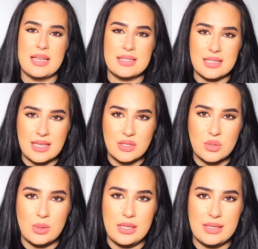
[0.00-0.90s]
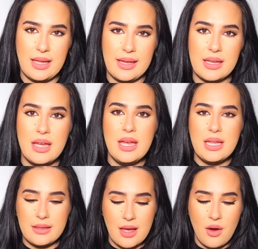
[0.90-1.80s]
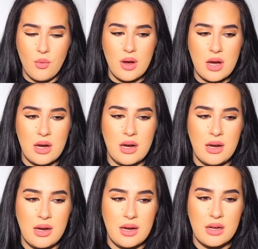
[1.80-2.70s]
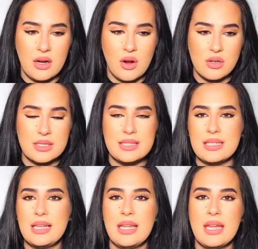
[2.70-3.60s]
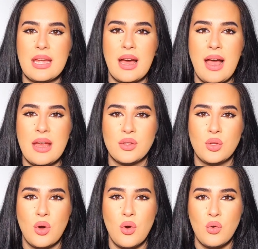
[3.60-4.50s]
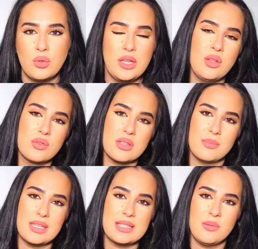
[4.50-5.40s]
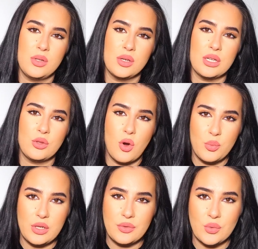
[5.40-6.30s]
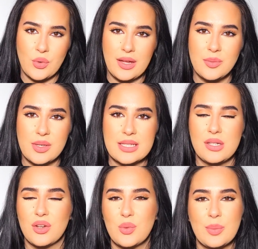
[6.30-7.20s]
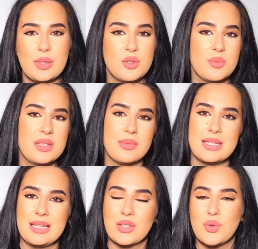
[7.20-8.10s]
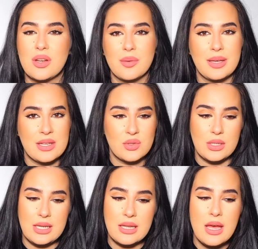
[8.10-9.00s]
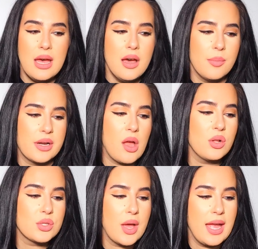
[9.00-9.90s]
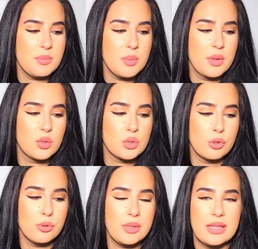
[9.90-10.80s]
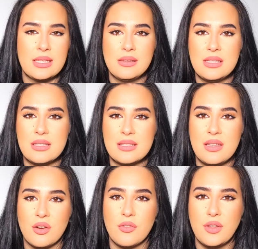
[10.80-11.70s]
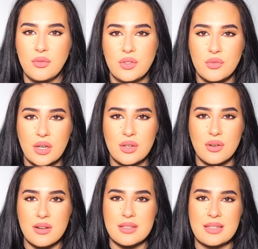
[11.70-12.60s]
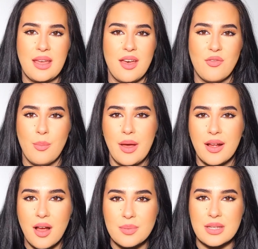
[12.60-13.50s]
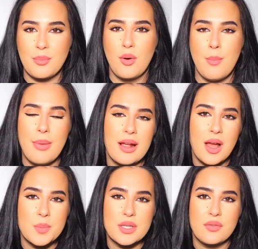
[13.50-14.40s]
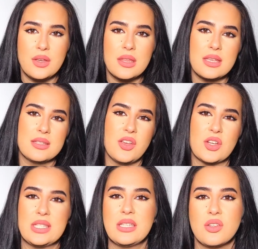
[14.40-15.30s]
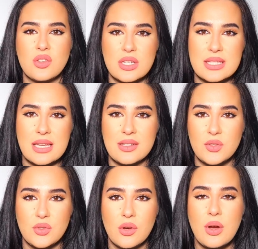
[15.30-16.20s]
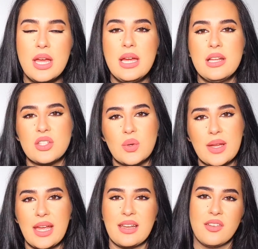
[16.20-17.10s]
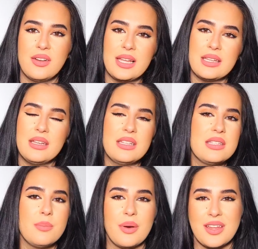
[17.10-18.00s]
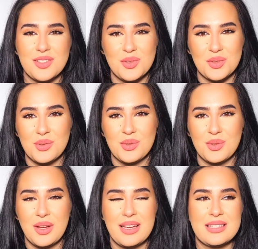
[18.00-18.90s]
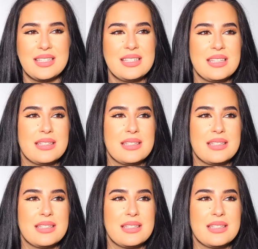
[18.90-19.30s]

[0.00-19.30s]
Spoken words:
as gasoline-like. Now, honestly, I know they use something similar in Opulent Red, because a lot of people told me it smells like straight up gasoline, but I also had people who told me that this is their favorite fragrance. They have backups upon backups of it, is their signature scent, you know. So again, I feel like it depends, you know, you guys. I